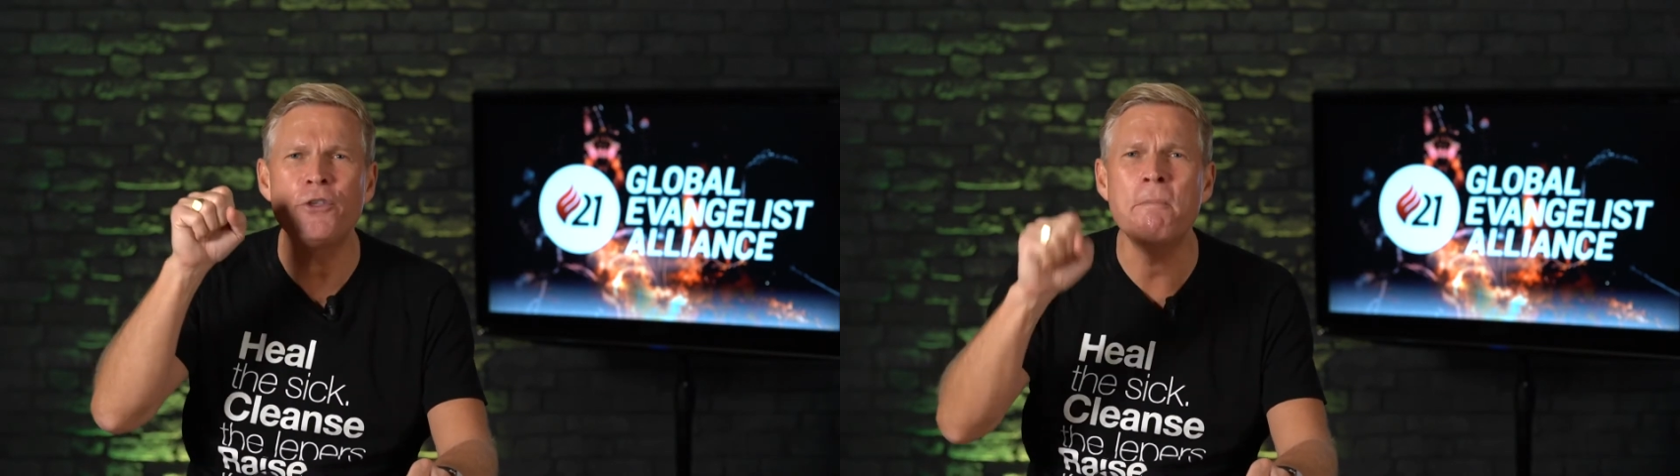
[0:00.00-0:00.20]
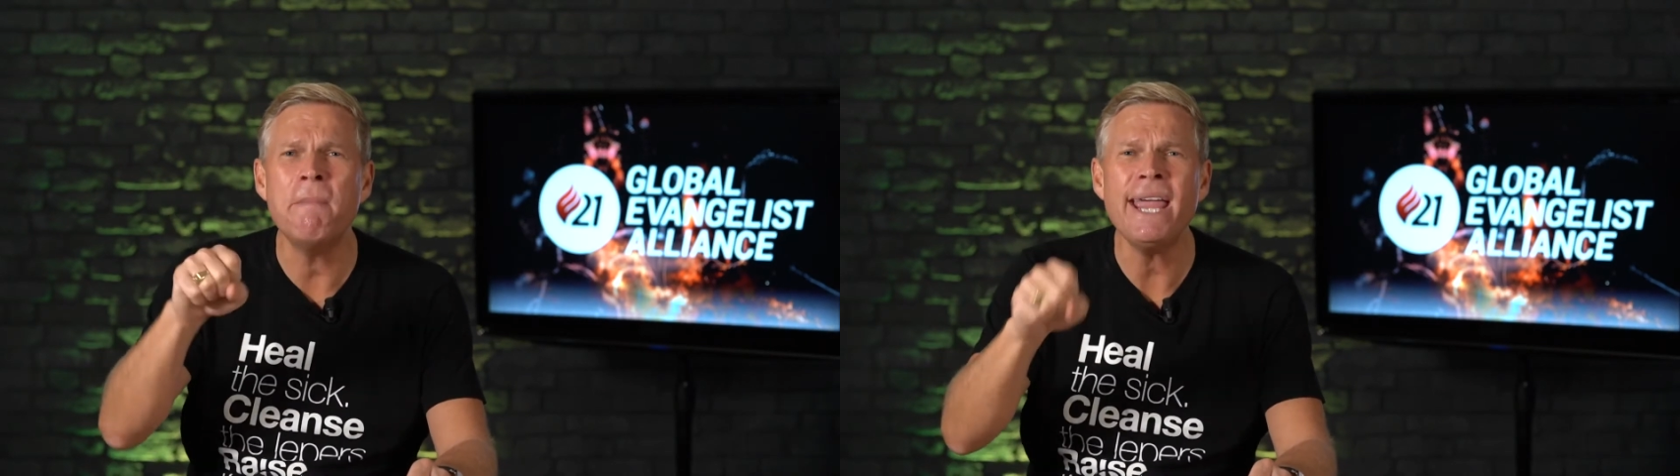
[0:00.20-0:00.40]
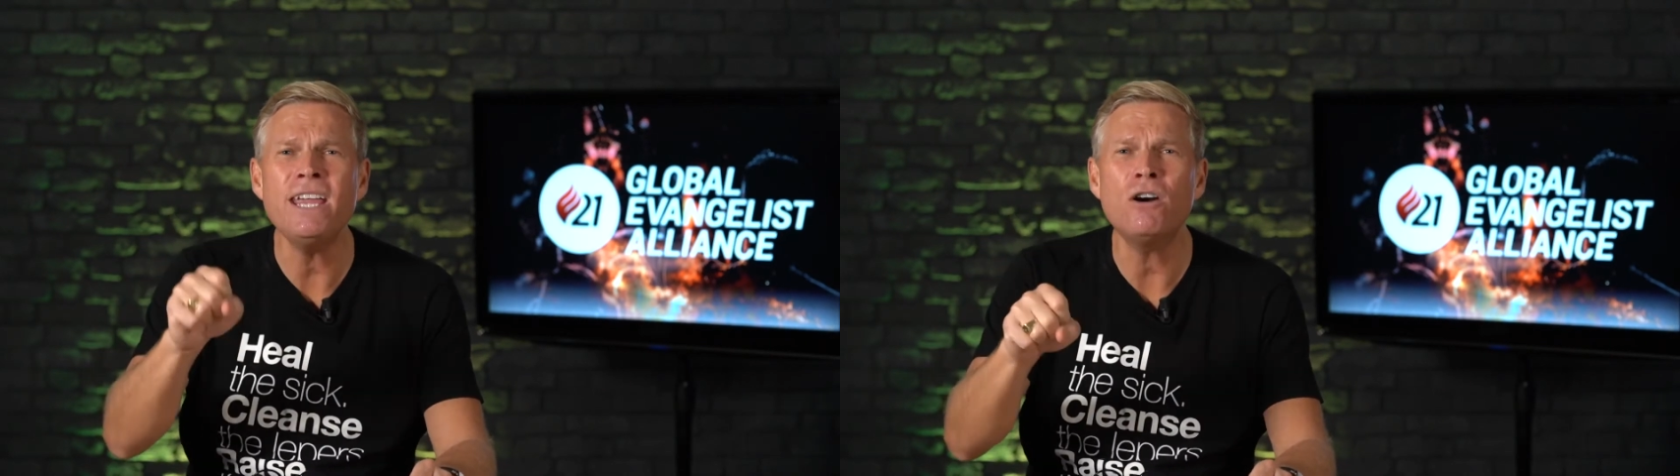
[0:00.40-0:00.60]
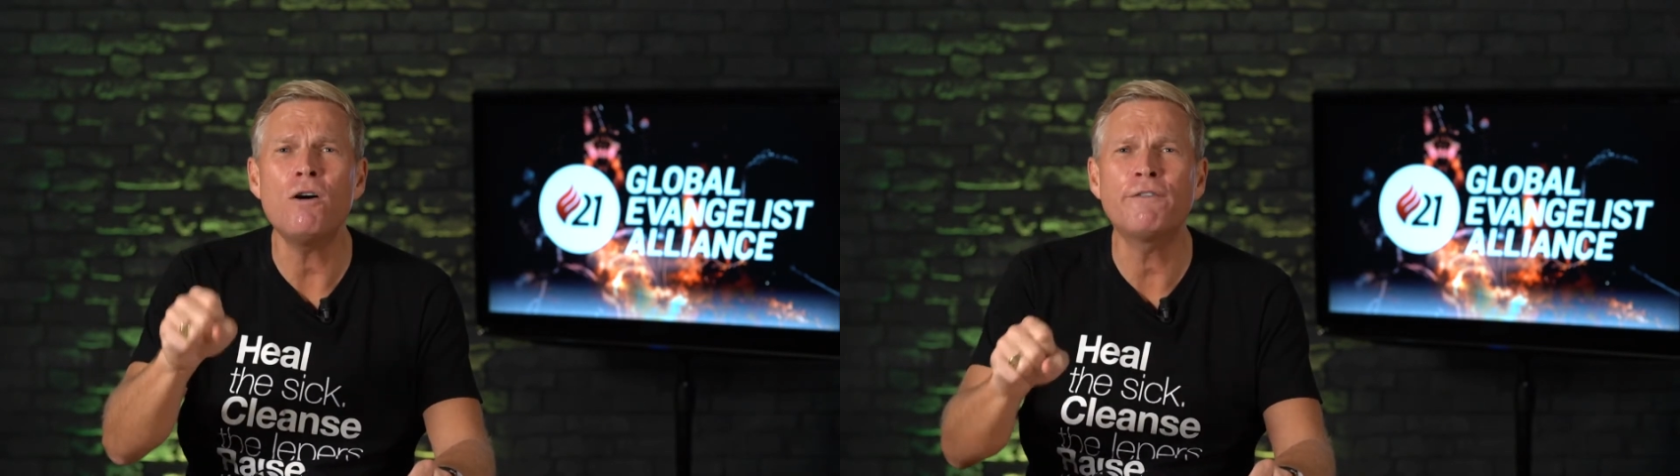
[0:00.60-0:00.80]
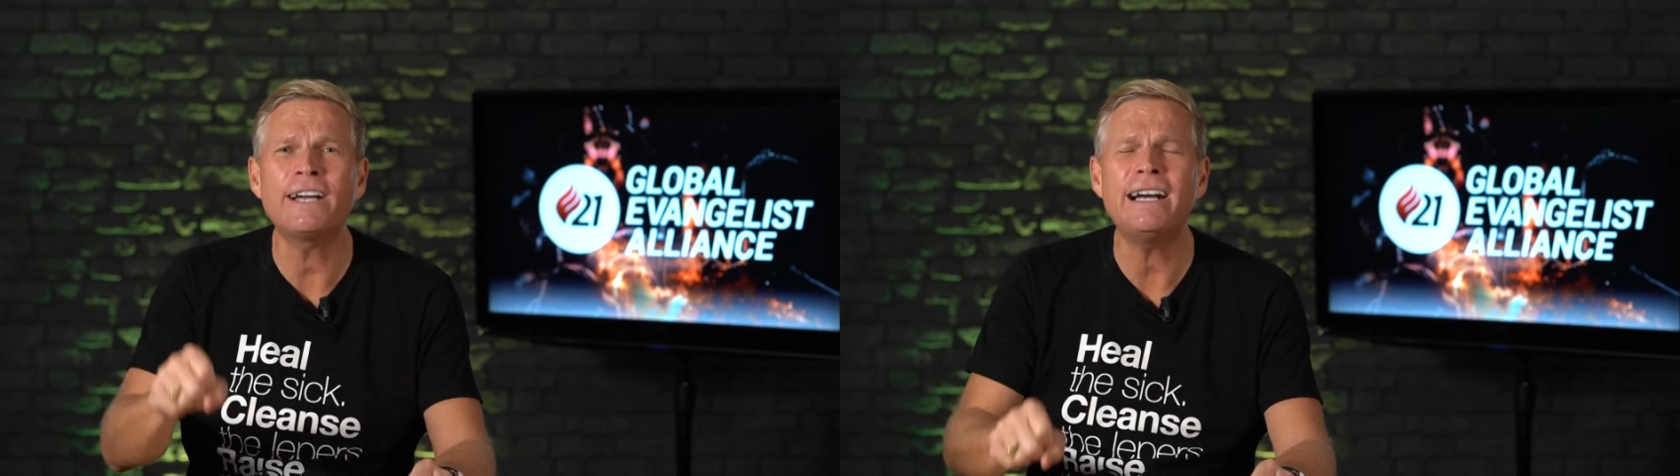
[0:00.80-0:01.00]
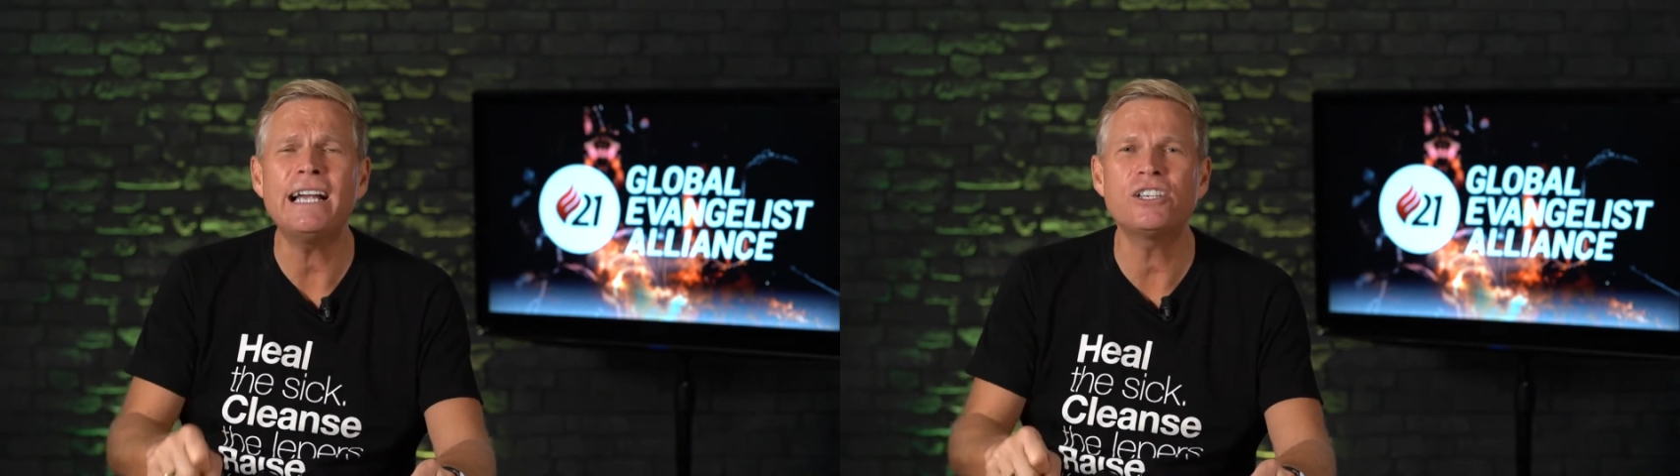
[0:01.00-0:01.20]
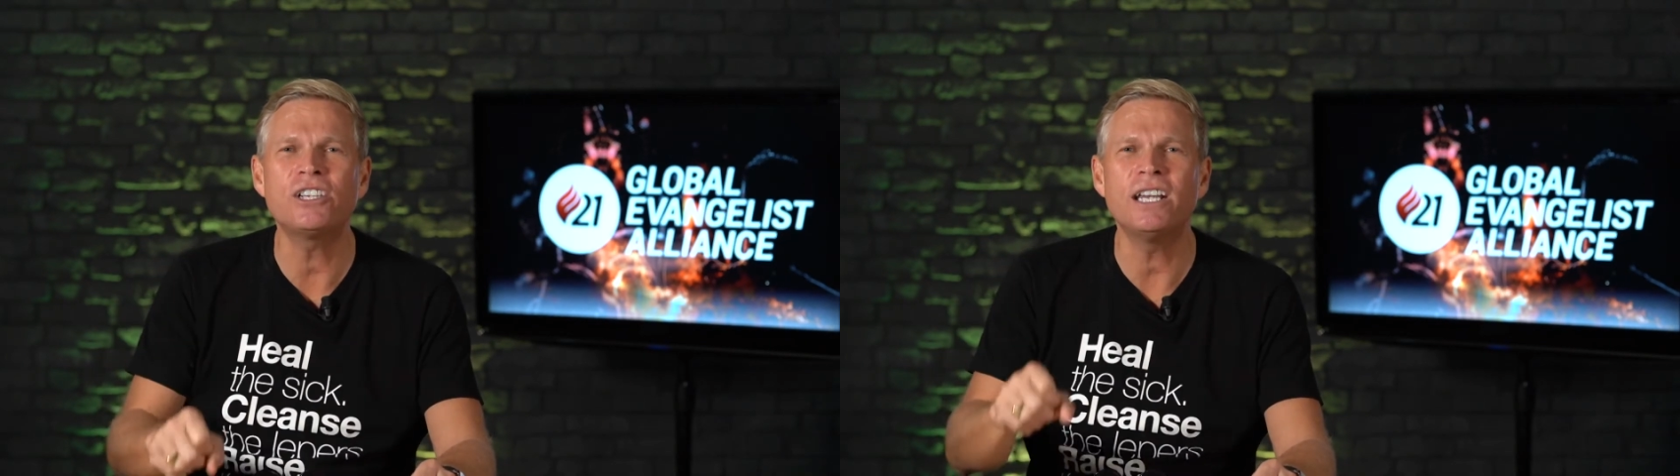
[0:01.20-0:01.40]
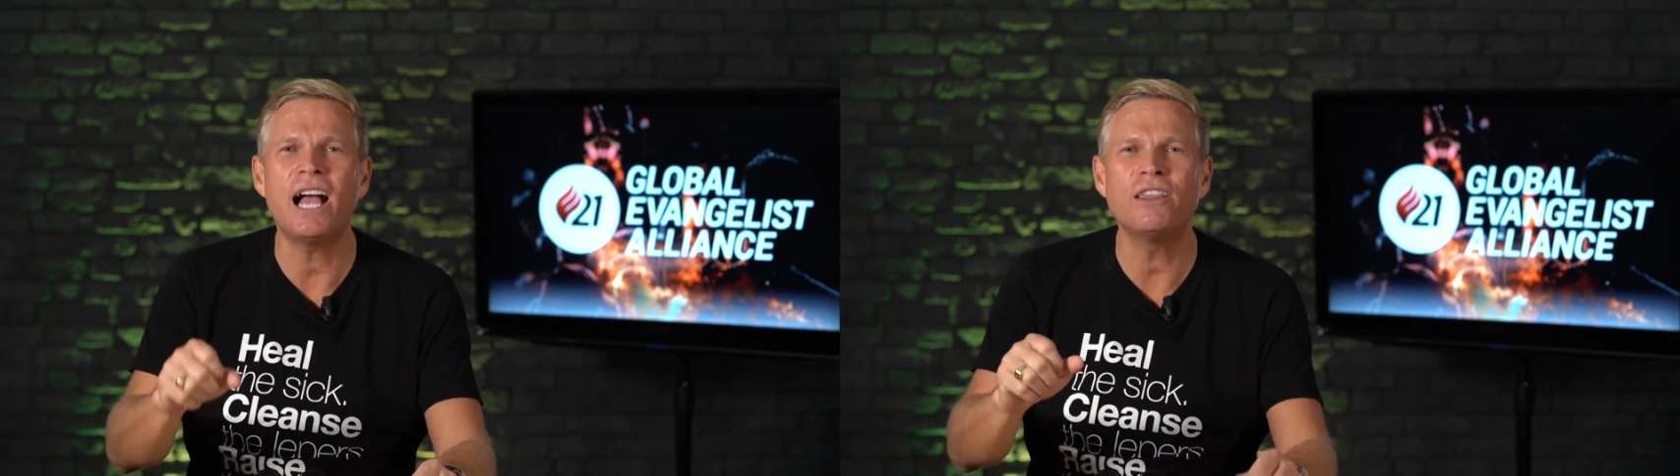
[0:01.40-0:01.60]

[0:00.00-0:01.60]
the mayor of Karachi